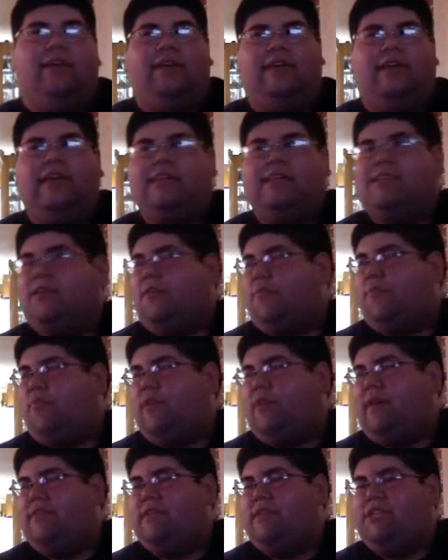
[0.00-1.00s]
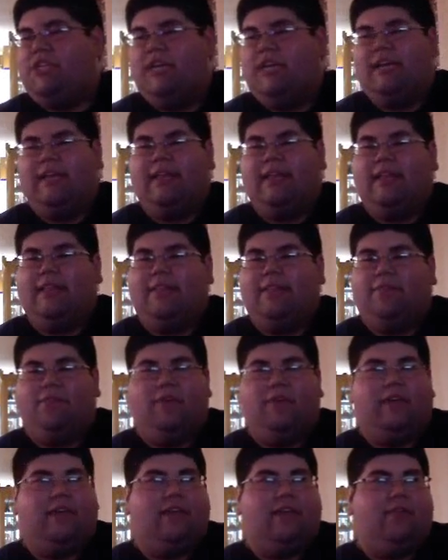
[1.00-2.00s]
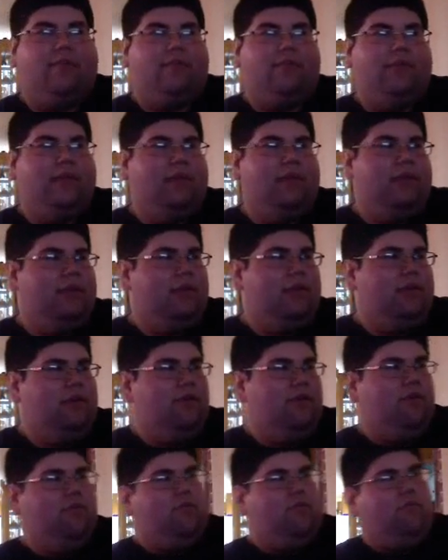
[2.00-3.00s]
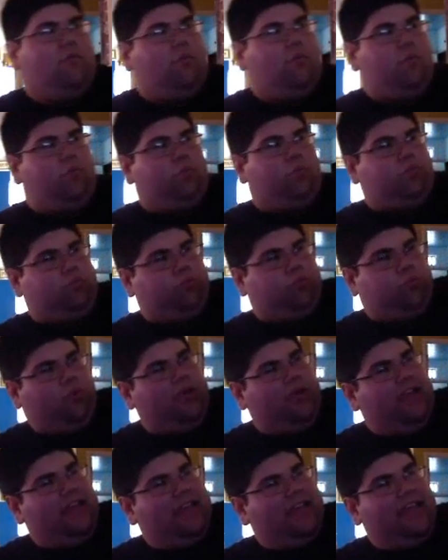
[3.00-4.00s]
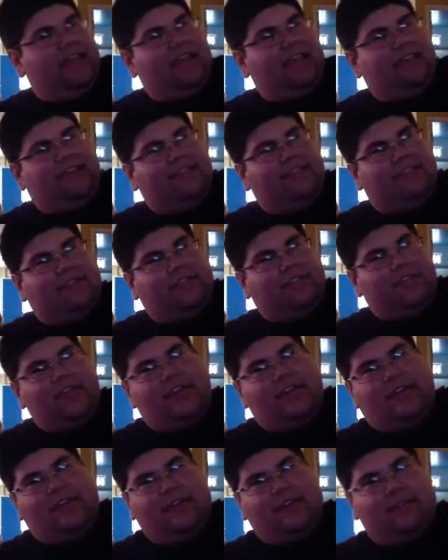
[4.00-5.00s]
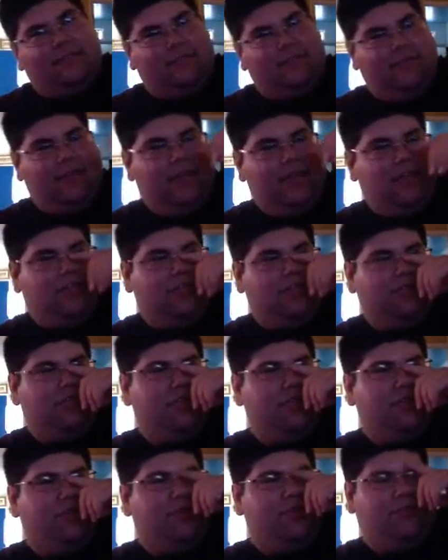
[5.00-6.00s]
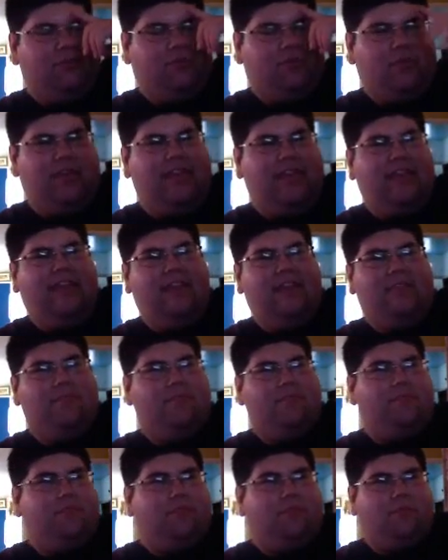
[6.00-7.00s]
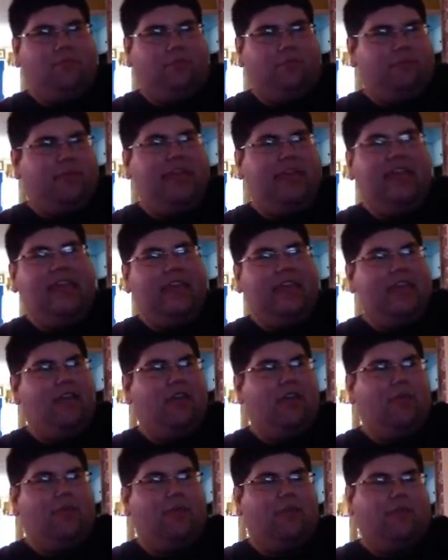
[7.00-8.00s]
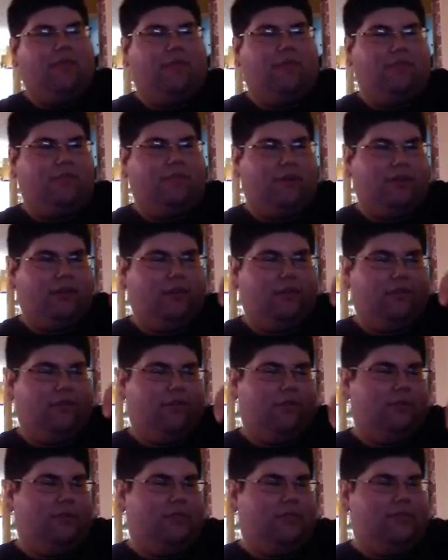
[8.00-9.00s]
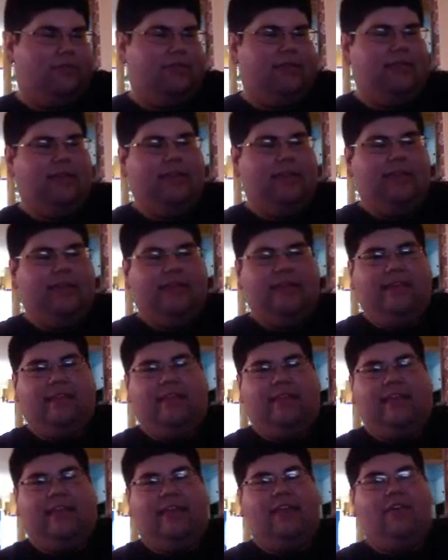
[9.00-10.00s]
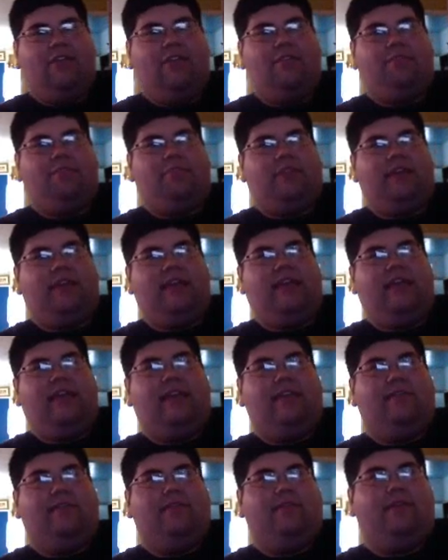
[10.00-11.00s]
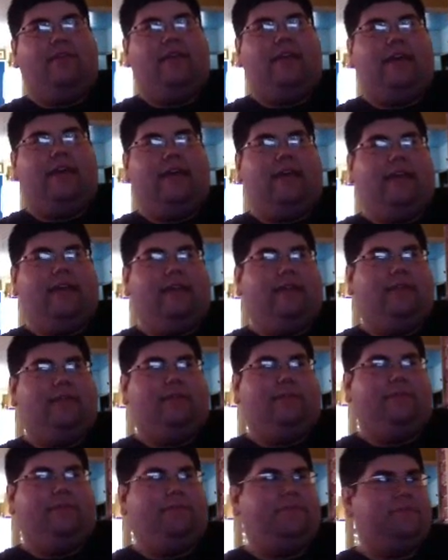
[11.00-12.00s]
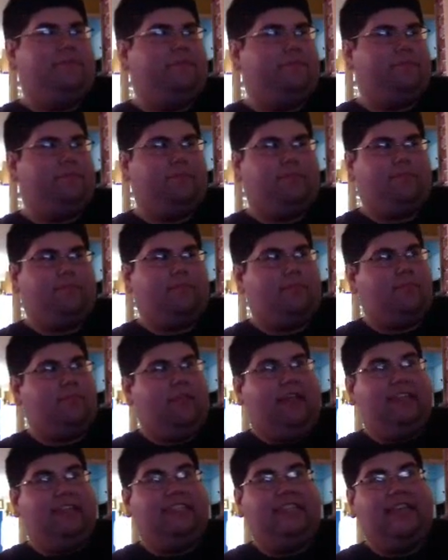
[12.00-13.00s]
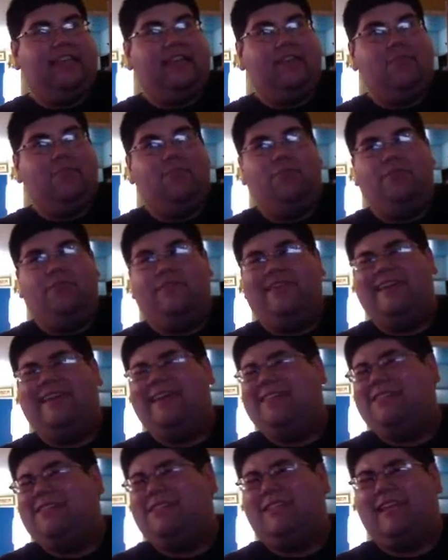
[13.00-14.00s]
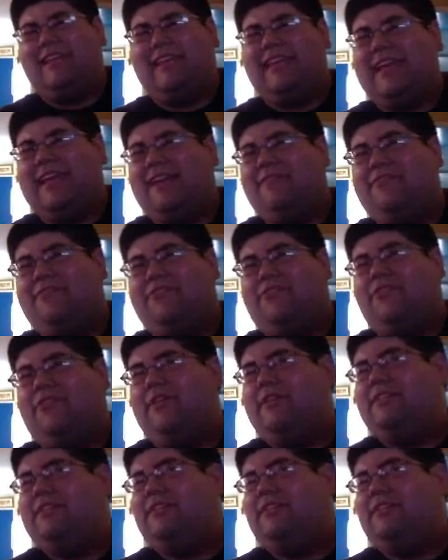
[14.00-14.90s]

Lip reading: gets on a private jet, and the fucking redheaded chick, the Asian chick with the red head, or the pink hair, whatever the fuck color it was, they get on the plane, and it's the end of the movie. Yeah, there's an after credit